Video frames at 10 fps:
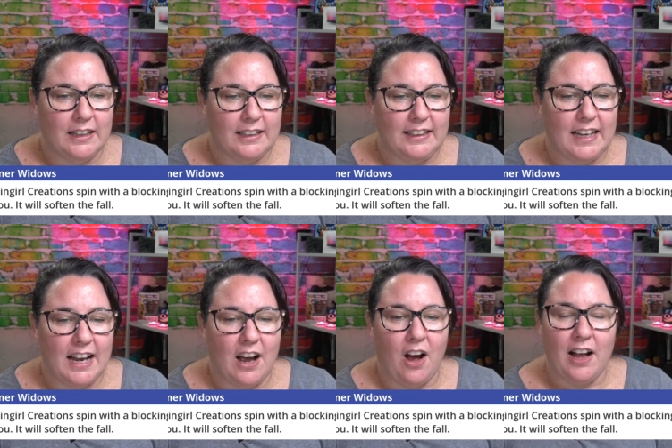
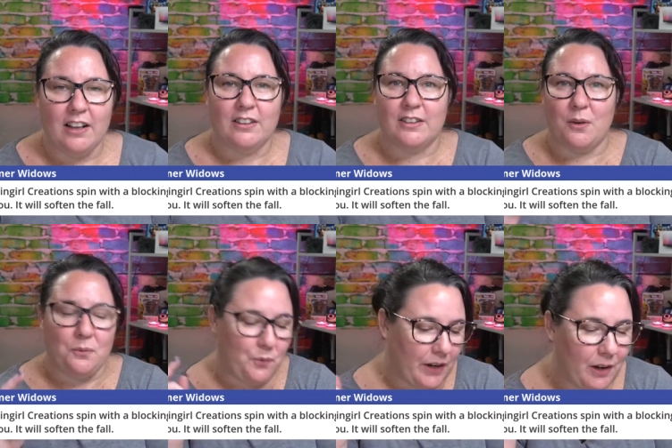Yeah, I look
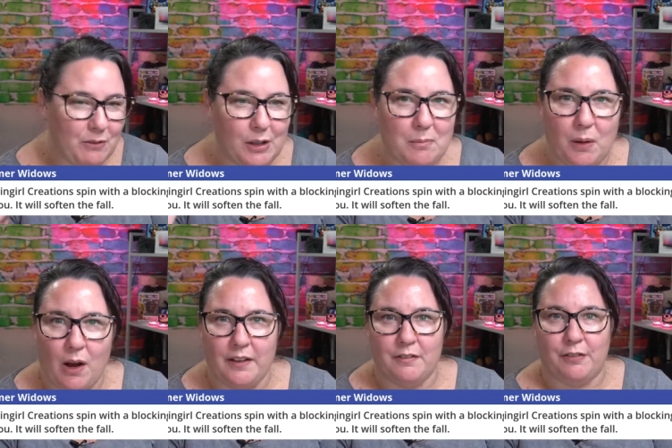when I'm doing
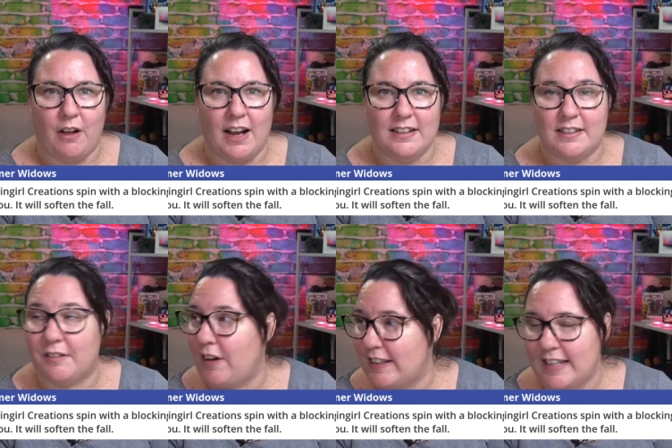ply on the fly and stuff,
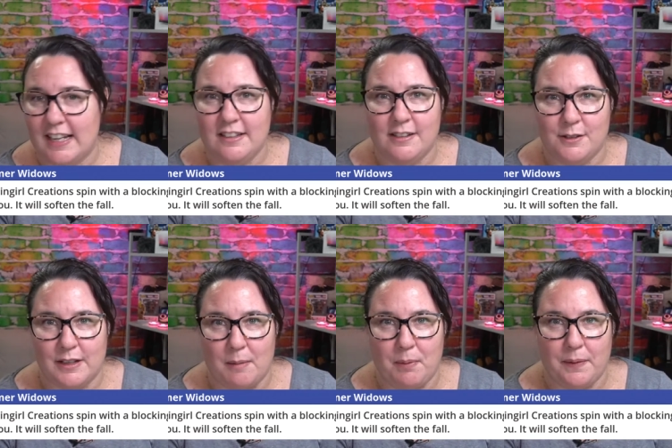I tend to do it
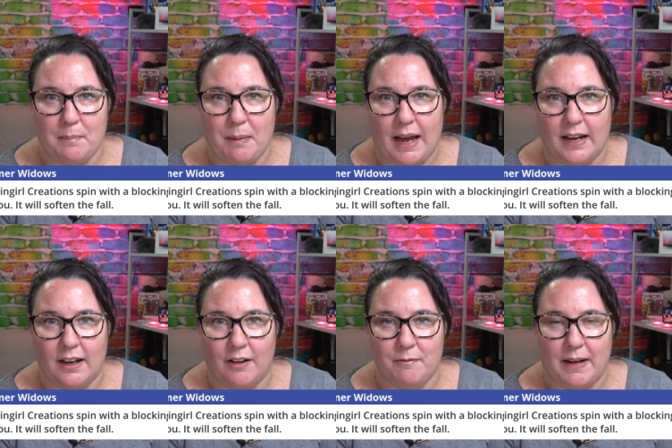up on the back
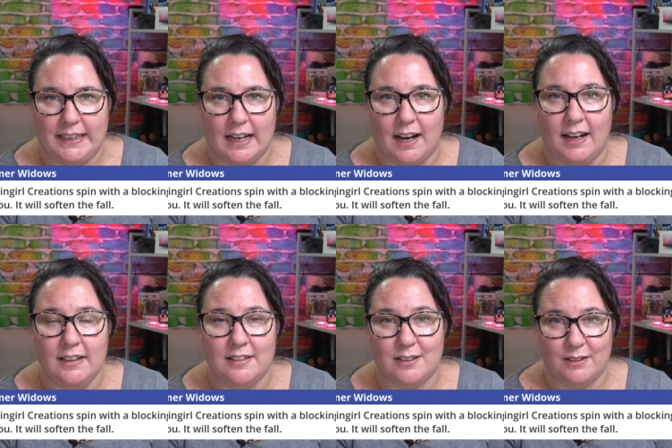of my
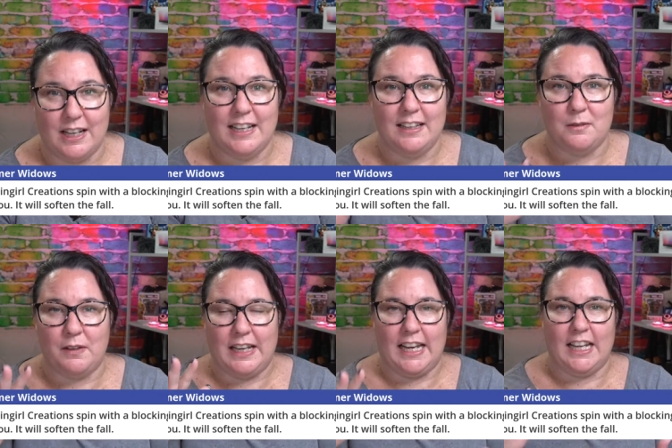yard. So it is
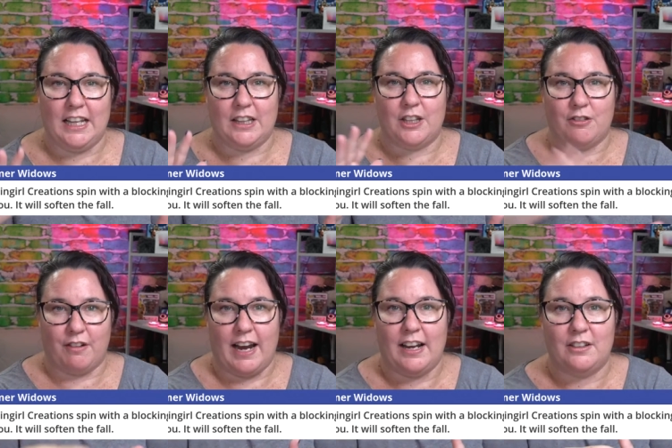hitting the
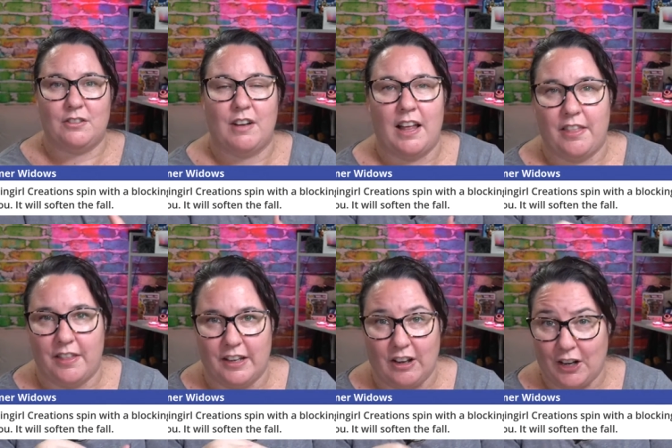ground rather
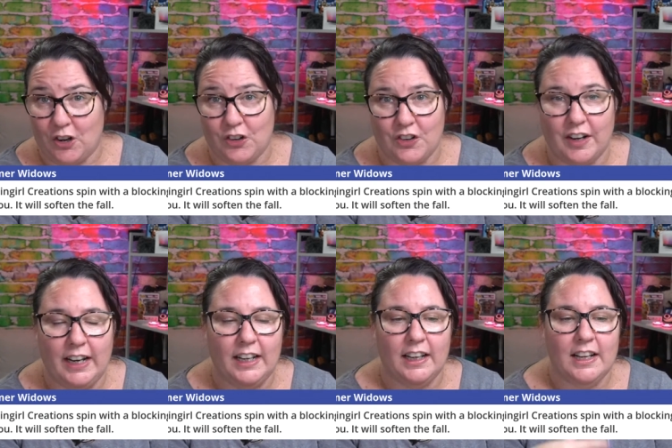than like
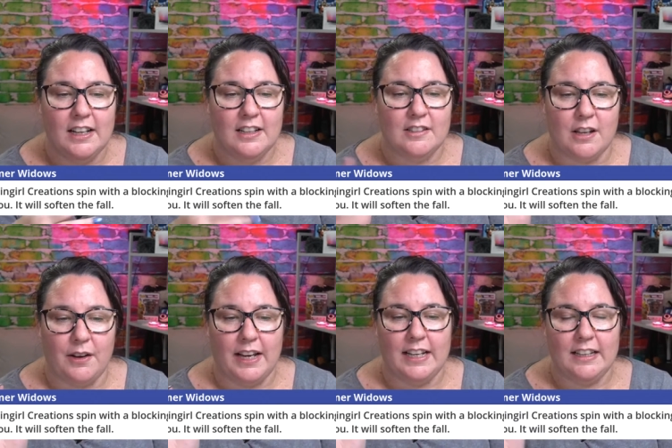concrete. So
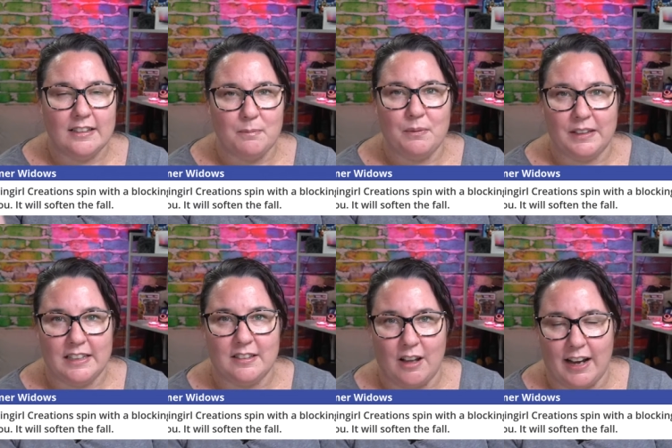it is
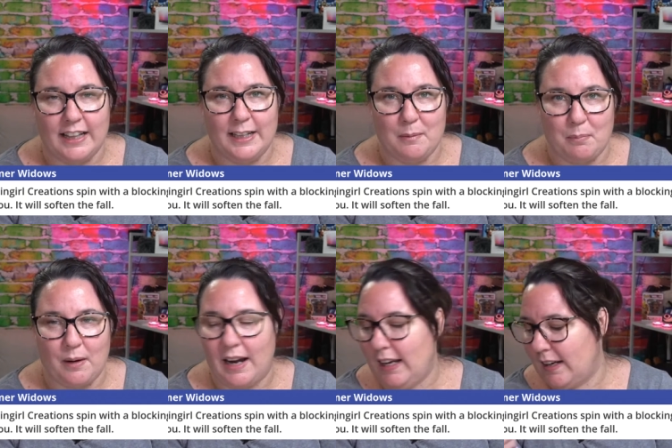less likely to
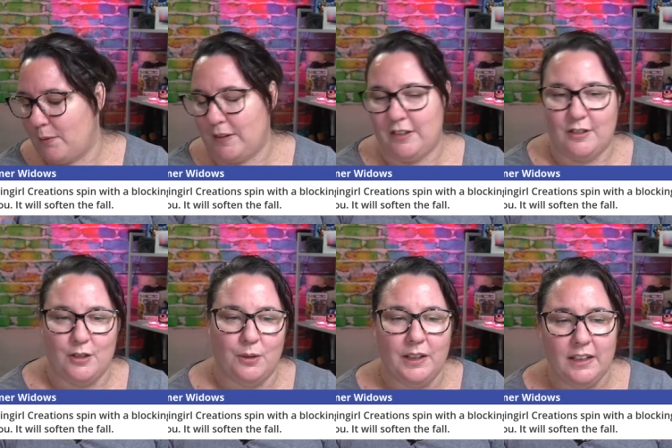break, which is
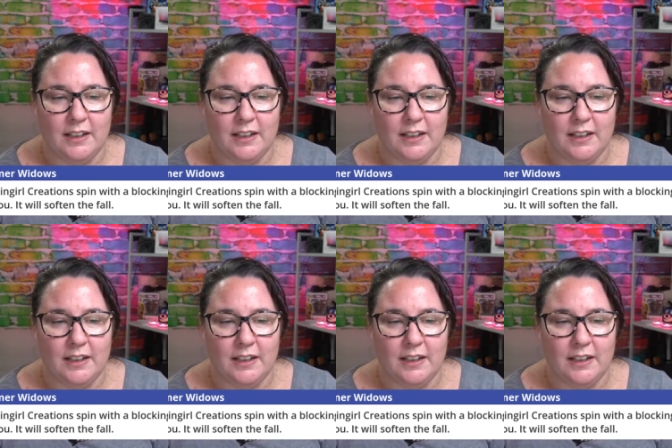good.